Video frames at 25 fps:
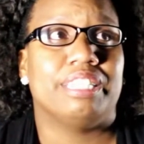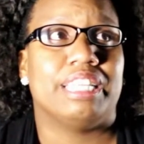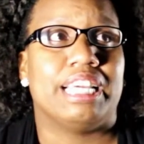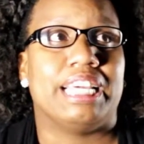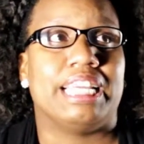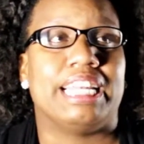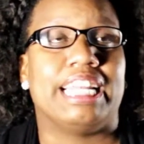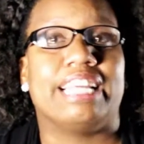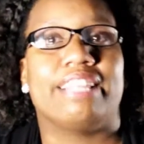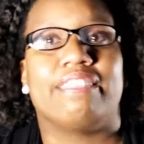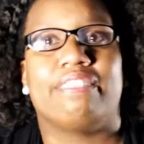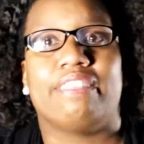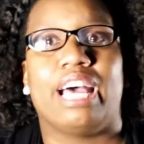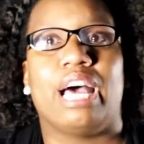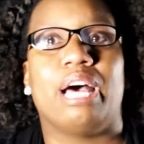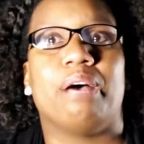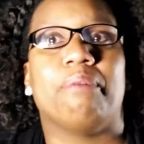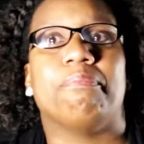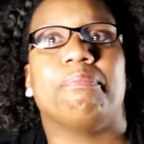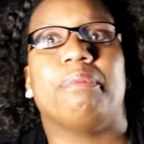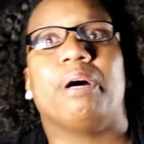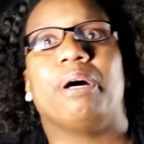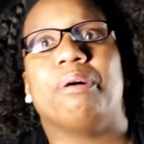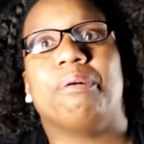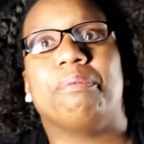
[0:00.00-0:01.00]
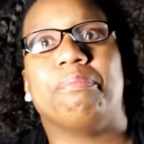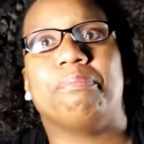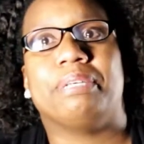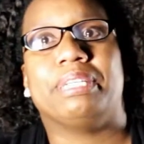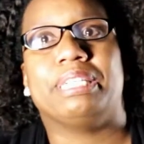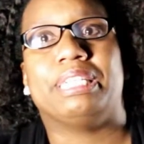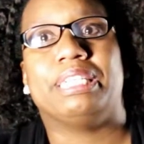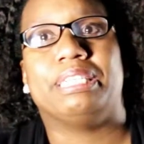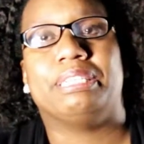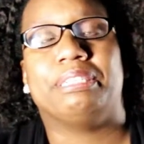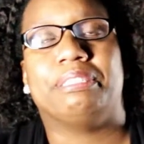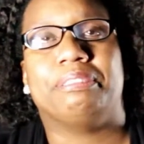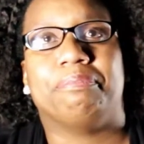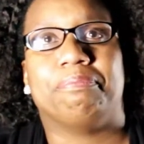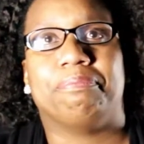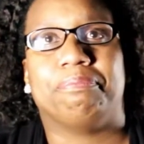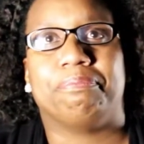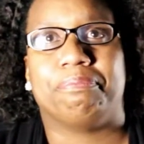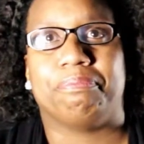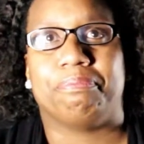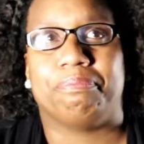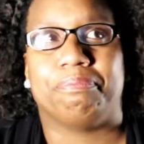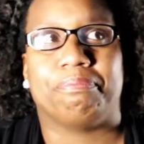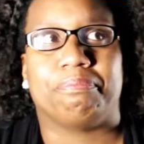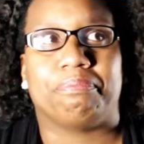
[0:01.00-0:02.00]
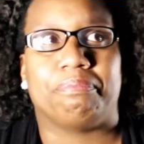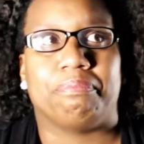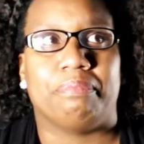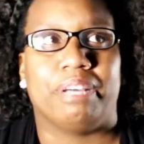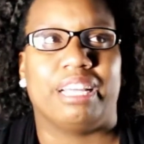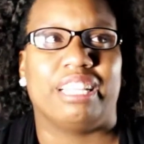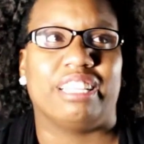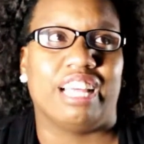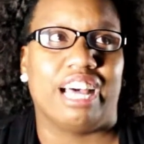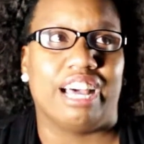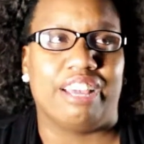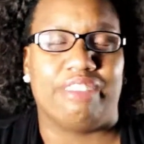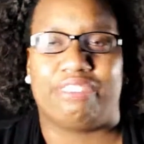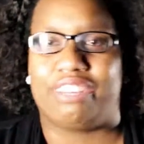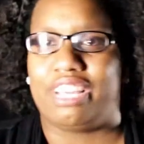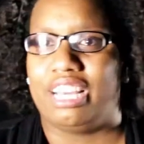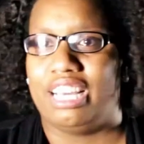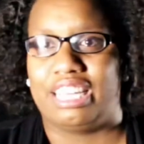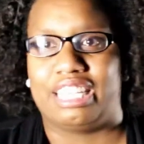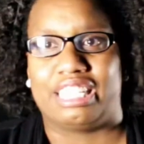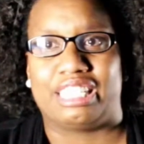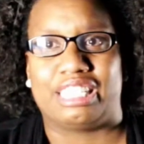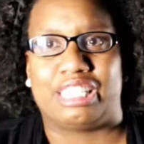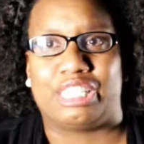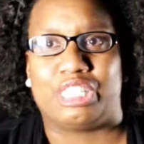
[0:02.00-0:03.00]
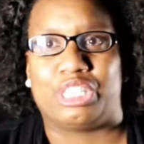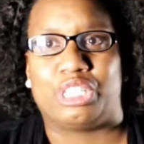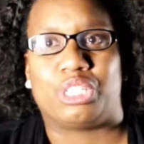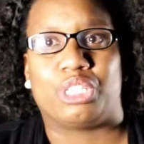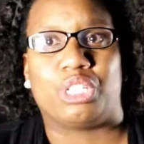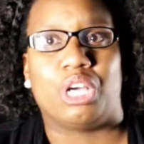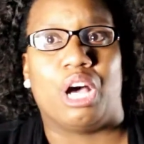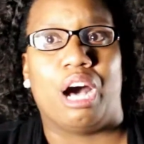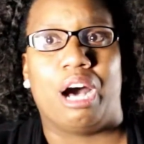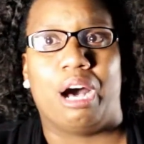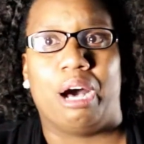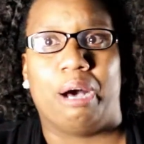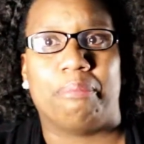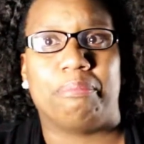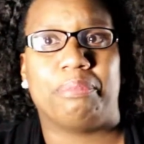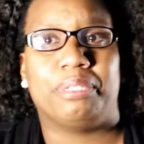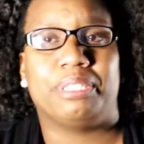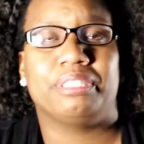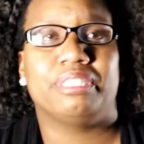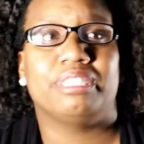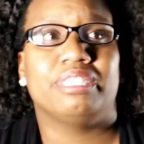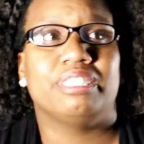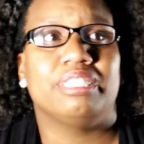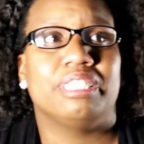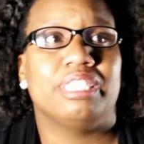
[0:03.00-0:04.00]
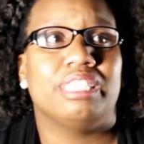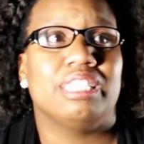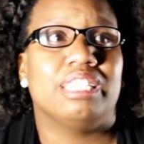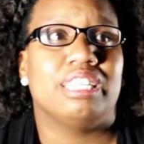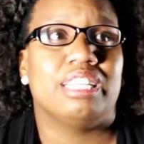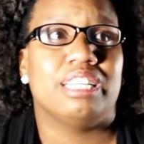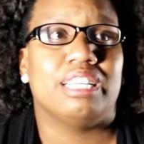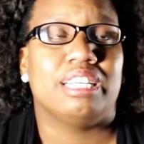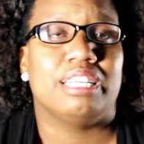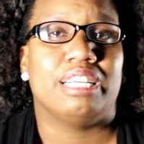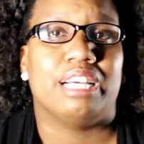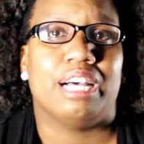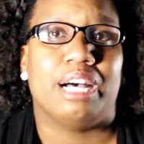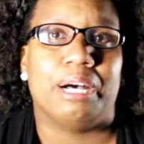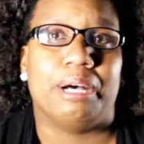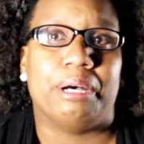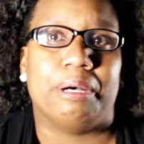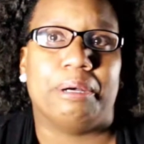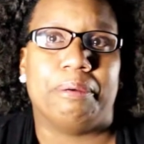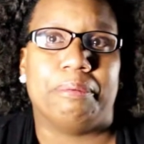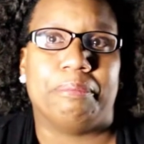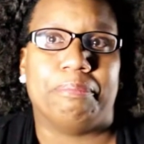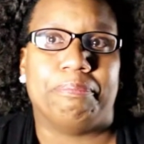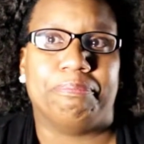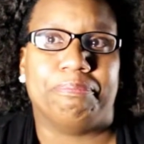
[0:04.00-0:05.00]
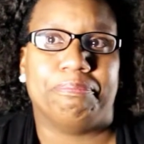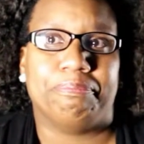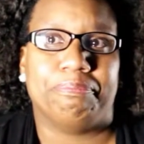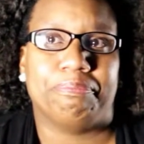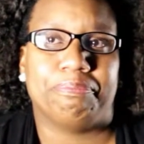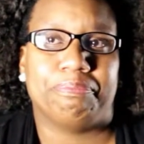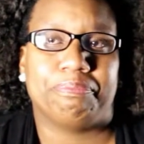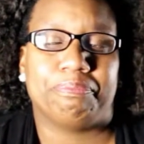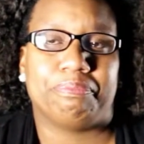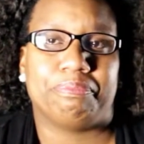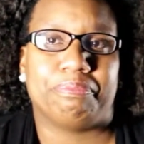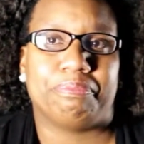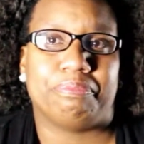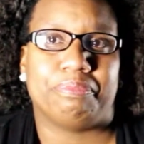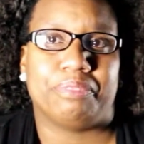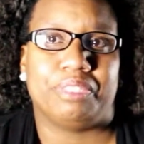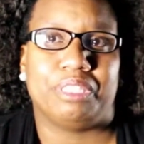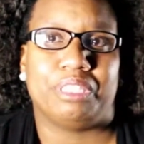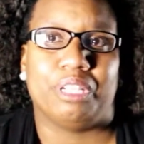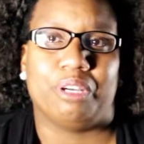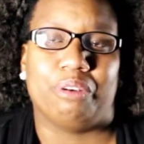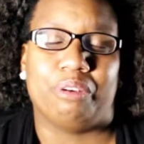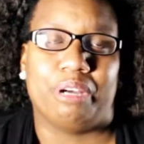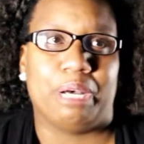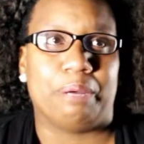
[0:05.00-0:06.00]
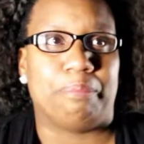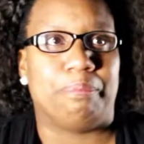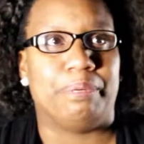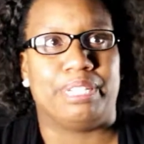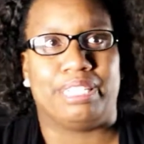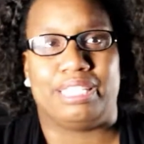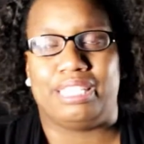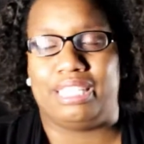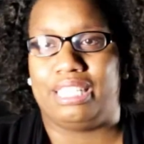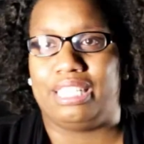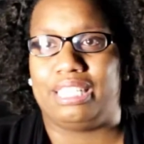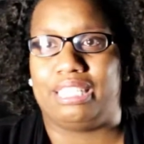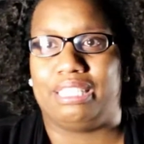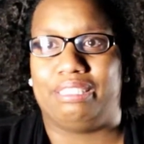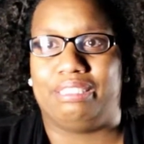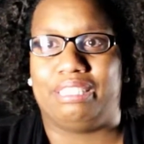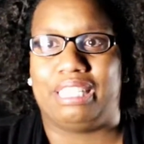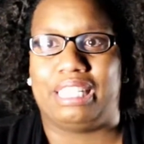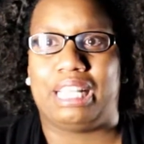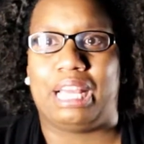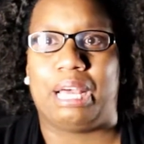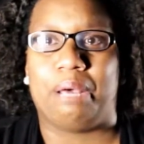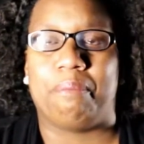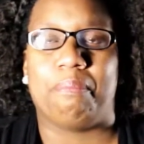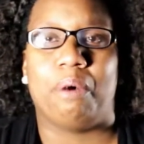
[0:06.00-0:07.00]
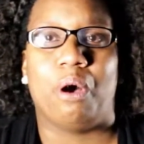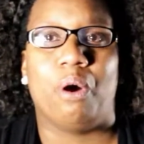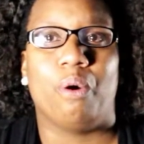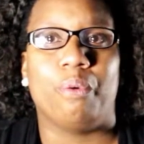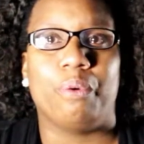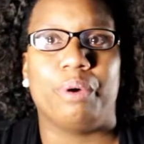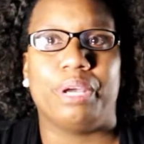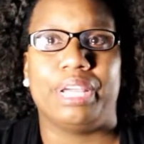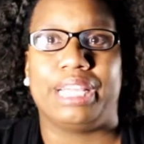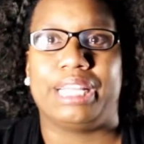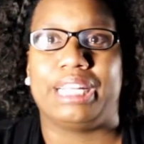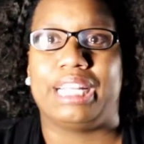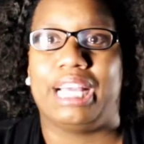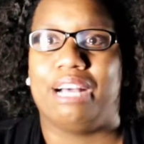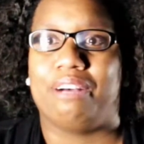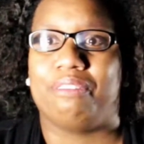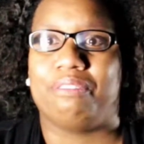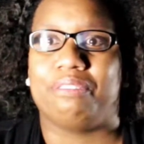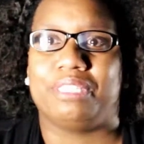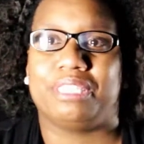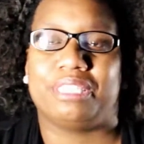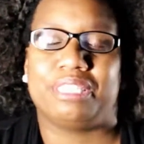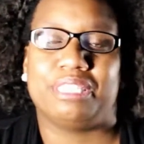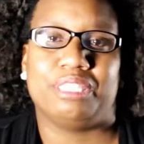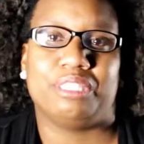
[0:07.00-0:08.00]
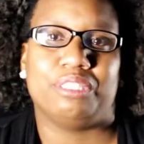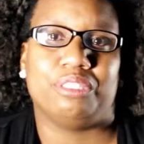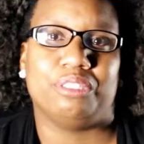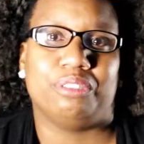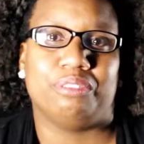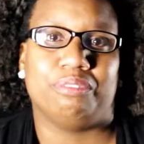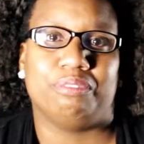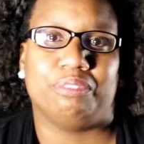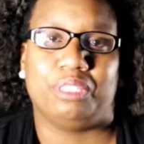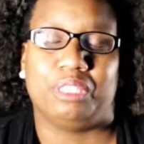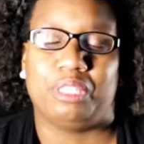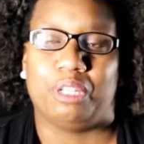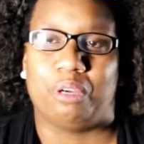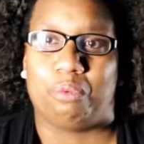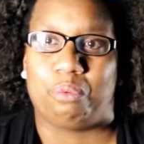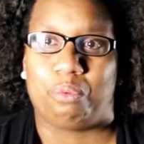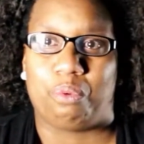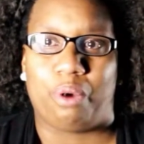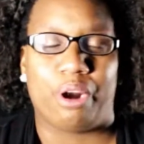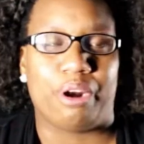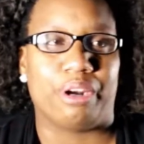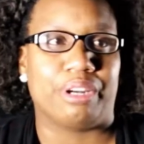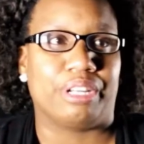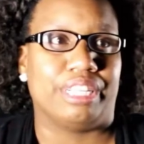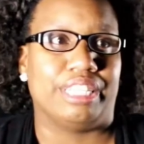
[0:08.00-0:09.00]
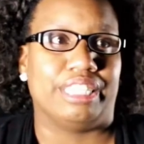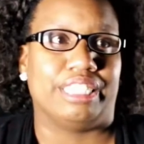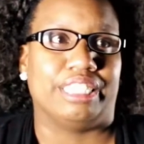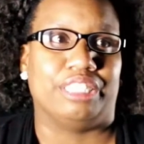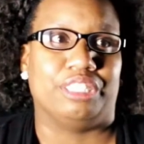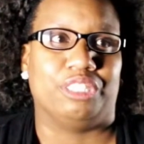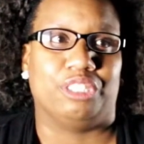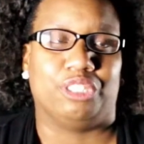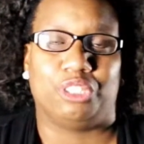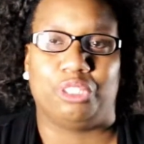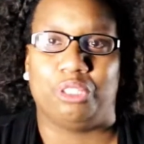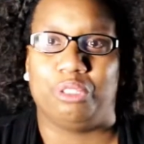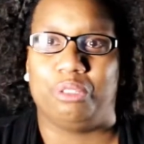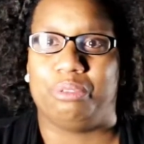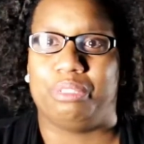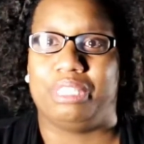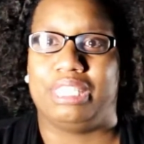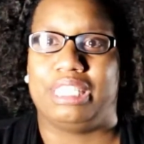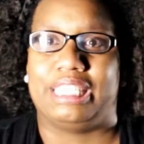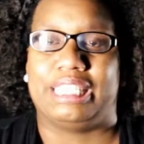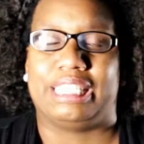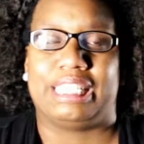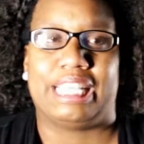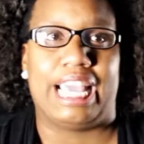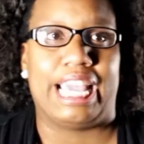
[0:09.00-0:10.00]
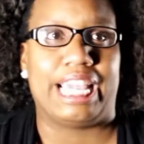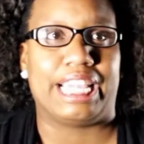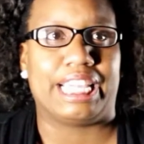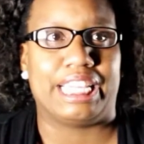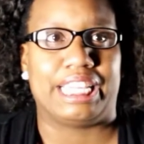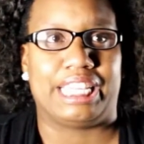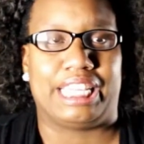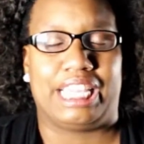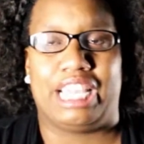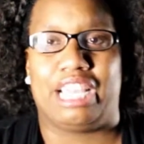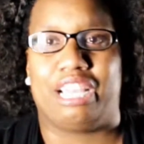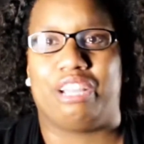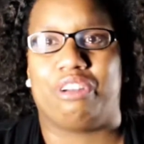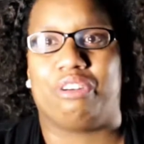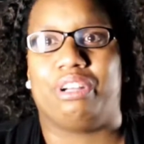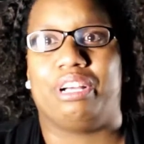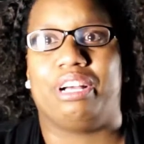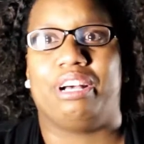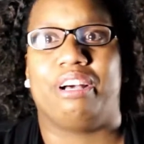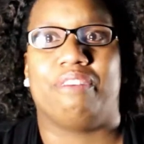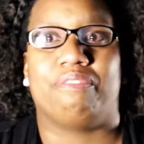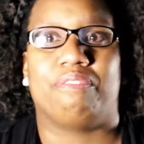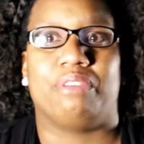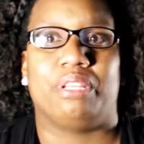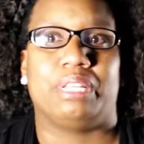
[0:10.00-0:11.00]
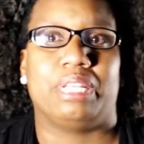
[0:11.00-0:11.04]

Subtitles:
And at that moment, my life kind of stopped. You know, up until that point, I was, you know, working and doing and taking care of.